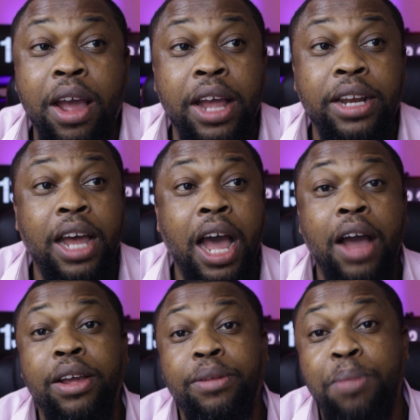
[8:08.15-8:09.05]
And
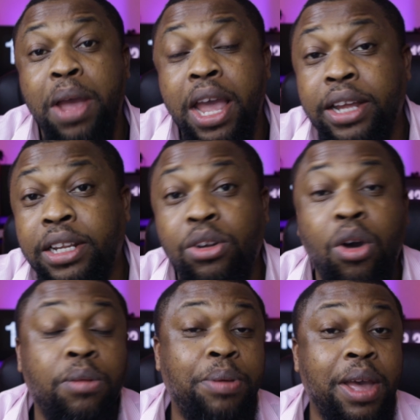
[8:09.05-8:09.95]
I paired and
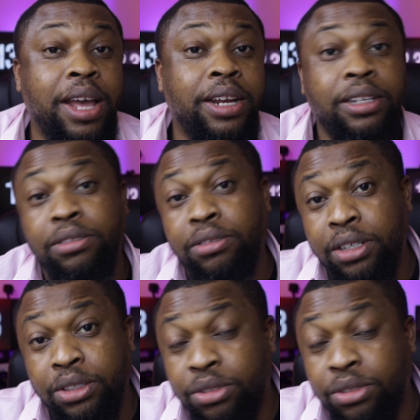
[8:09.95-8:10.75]
unpaired and